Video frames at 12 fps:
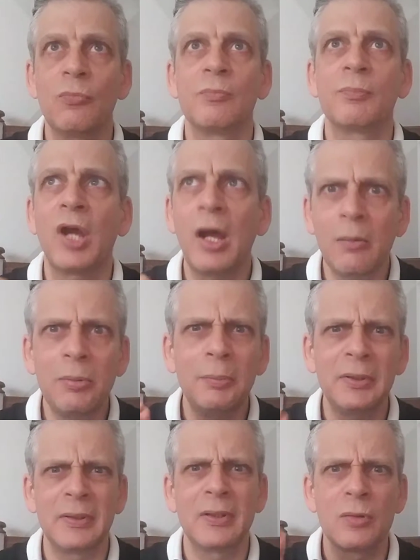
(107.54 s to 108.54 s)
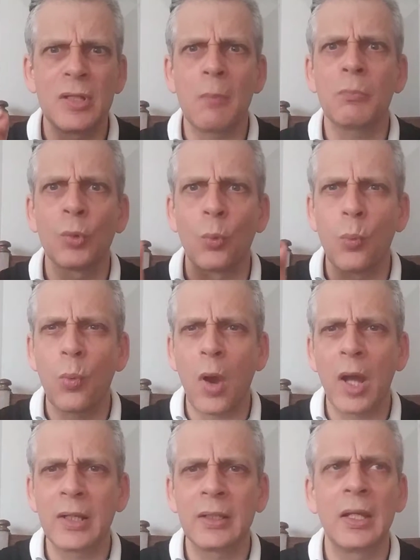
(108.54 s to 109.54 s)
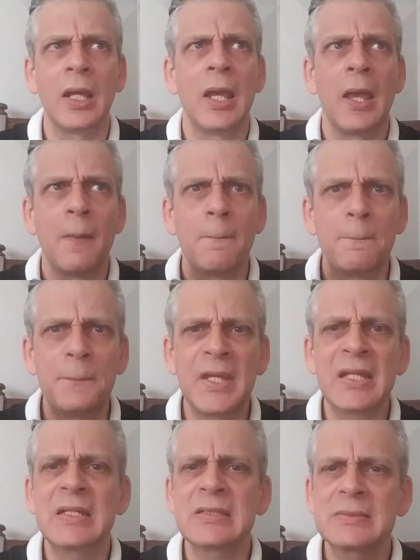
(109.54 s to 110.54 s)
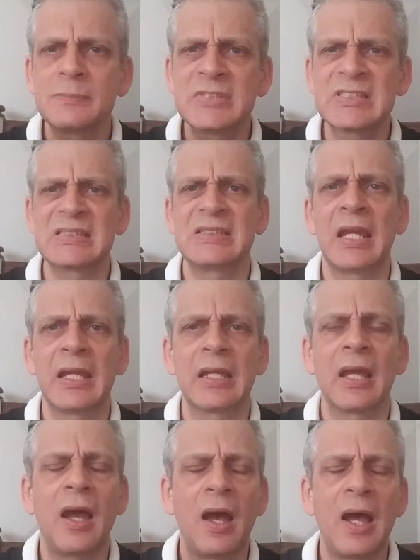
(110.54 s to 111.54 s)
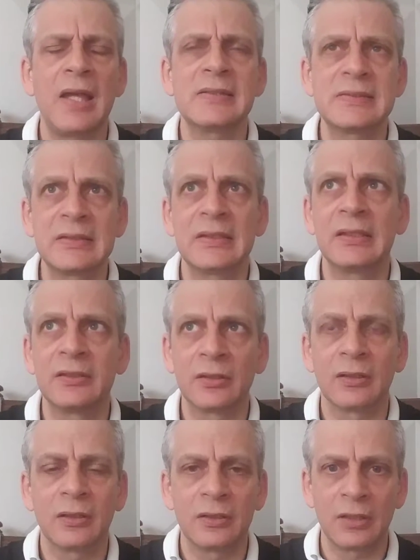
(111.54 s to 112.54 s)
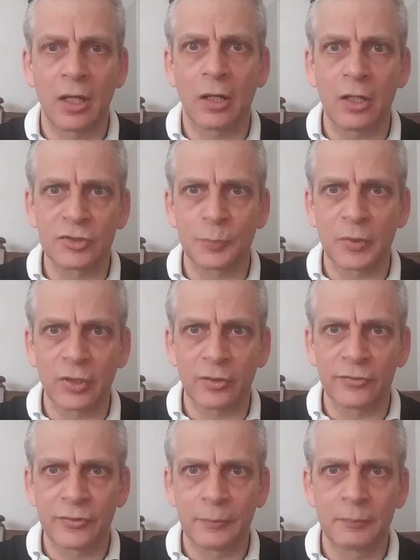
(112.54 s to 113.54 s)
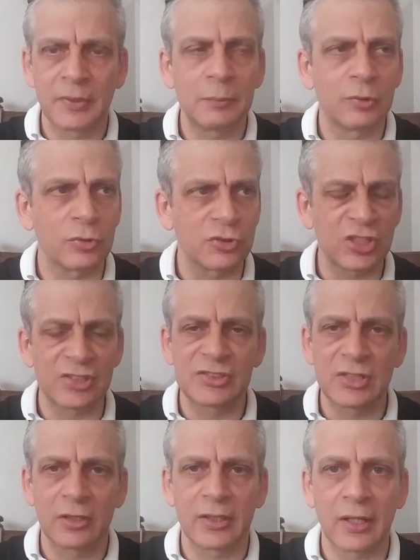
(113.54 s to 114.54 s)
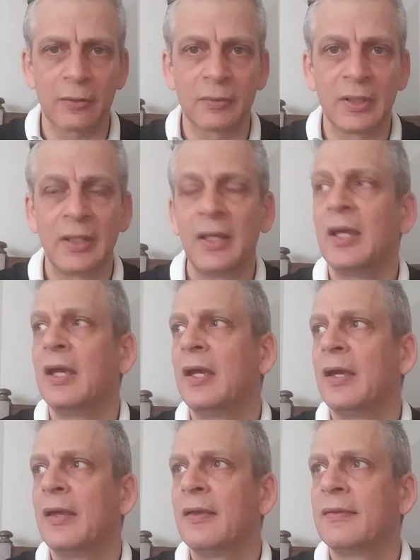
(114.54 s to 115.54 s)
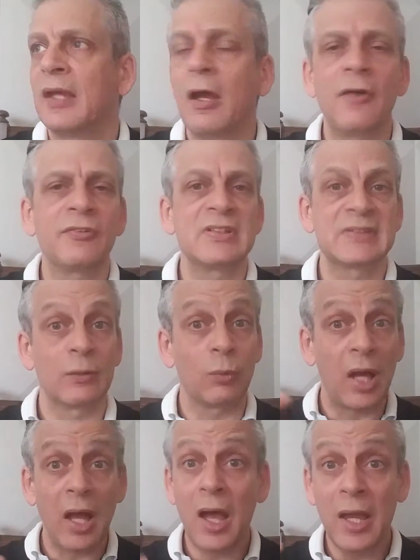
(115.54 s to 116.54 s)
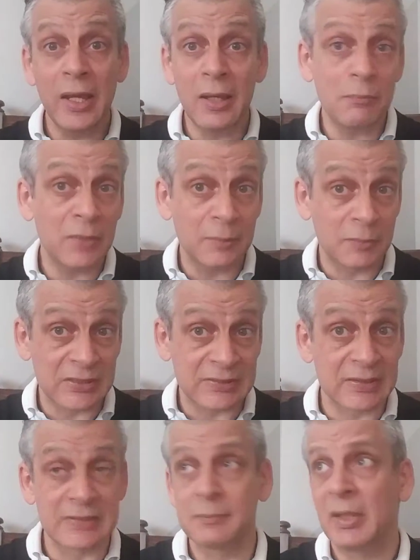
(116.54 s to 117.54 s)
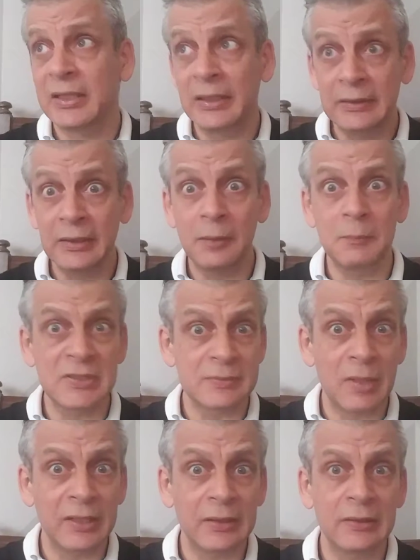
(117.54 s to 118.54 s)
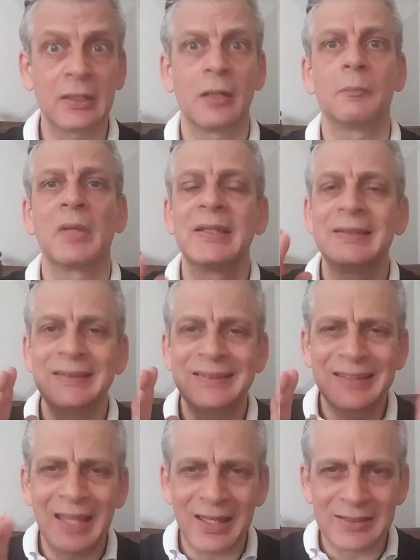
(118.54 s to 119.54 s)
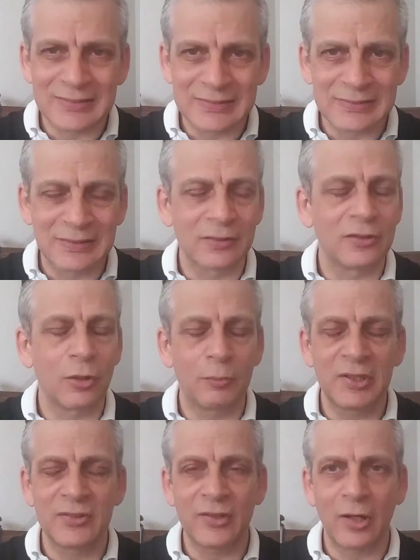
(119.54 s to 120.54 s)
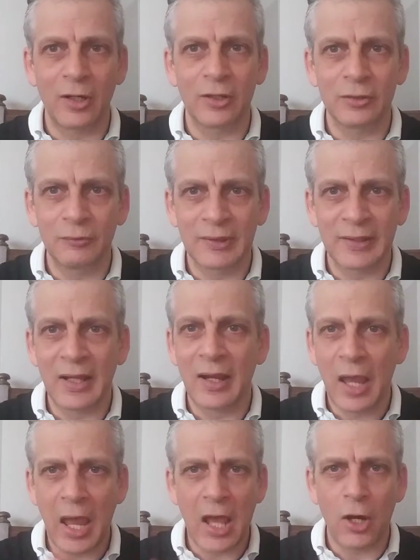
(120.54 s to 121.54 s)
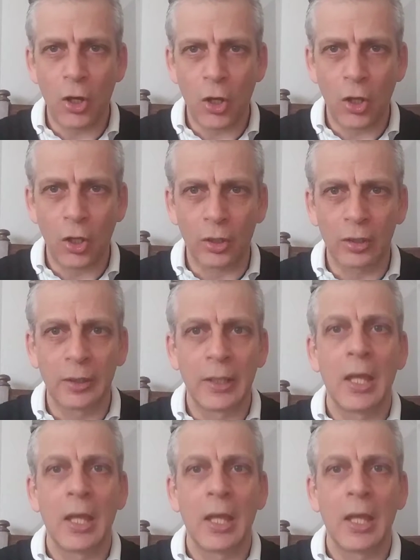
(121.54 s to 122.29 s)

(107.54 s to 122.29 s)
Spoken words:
probably the number one biggest mistake I see in young entrepreneurs, people who are just starting out. They often say, well, I am my business. My income is my income. Yes, nobody's arguing that at all.